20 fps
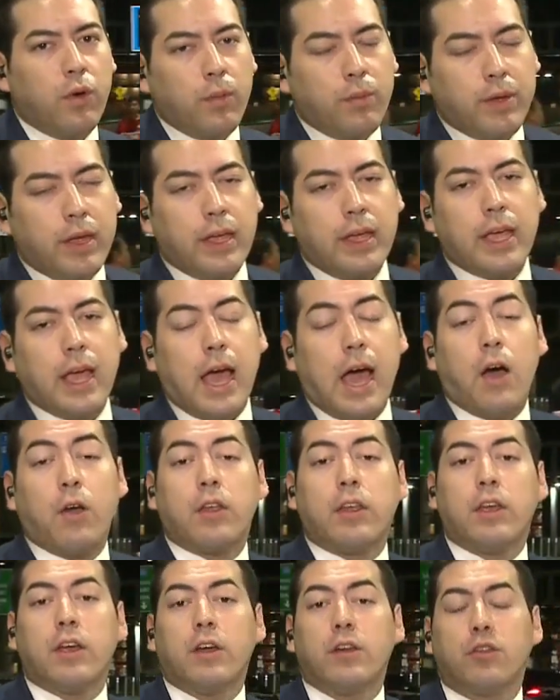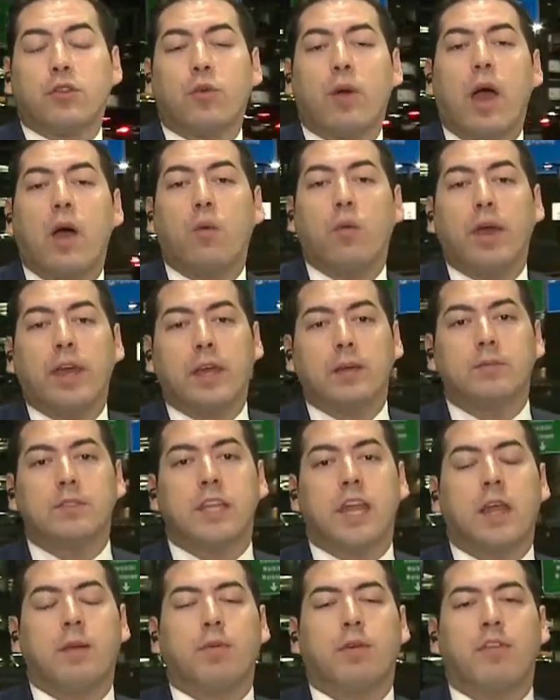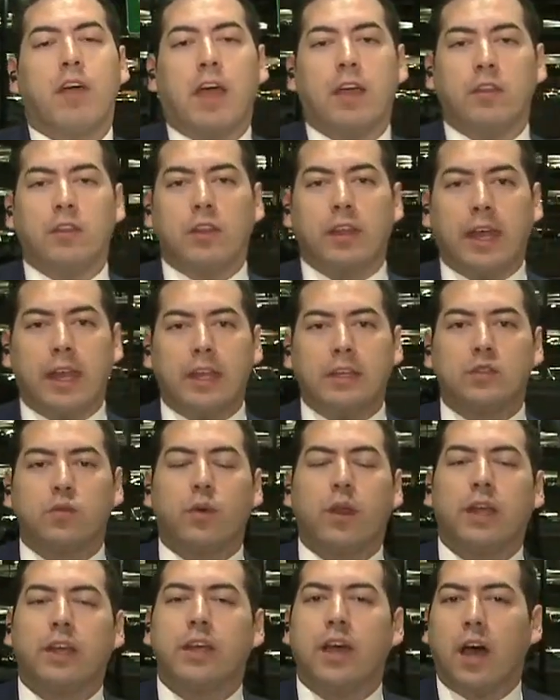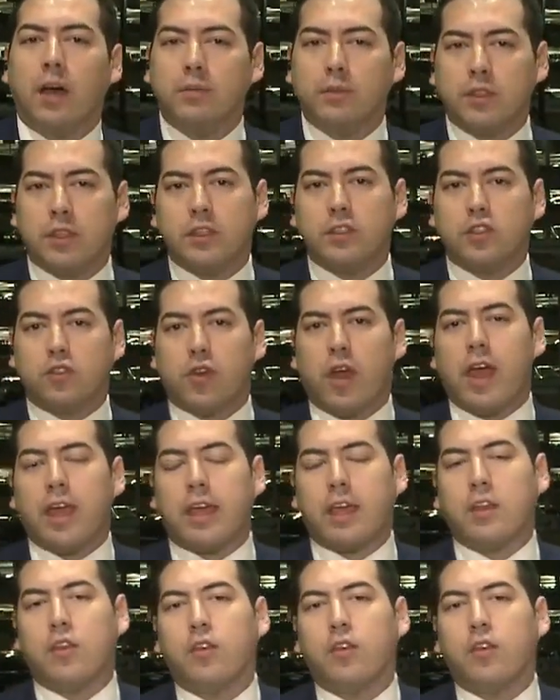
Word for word: will be out here throughout Wake Up 2Day providing the latest when it comes to this strike.